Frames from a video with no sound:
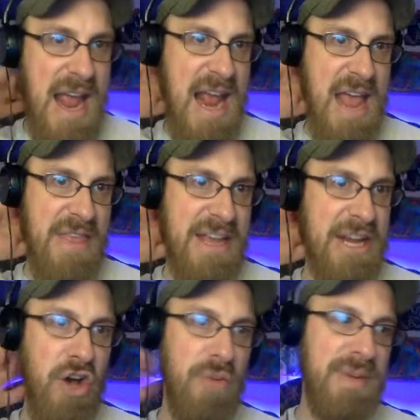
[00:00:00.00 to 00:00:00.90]
And they can
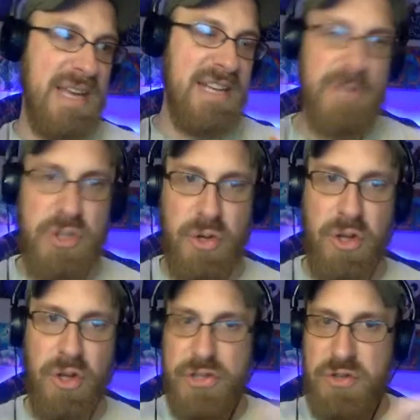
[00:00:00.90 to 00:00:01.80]
all be
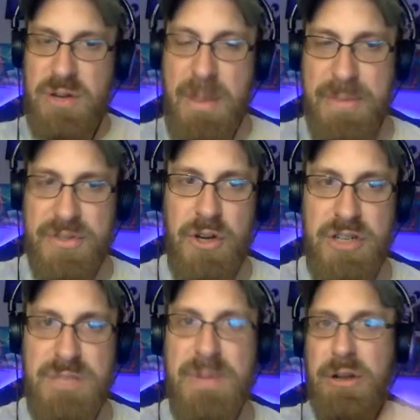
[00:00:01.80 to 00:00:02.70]
individual stream
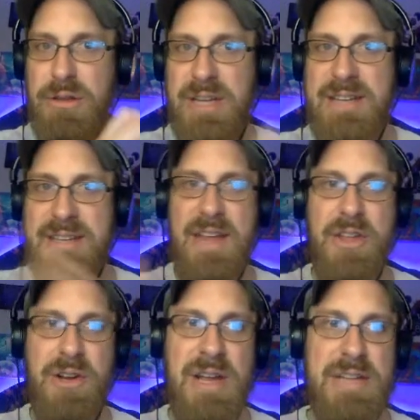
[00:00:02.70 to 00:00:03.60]
episodes, but they're linked
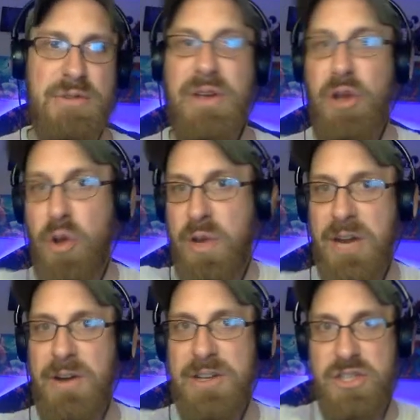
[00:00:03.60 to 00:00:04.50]
together in sort of a
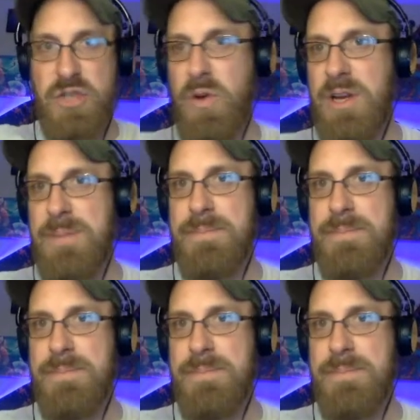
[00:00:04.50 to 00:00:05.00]
coherent story.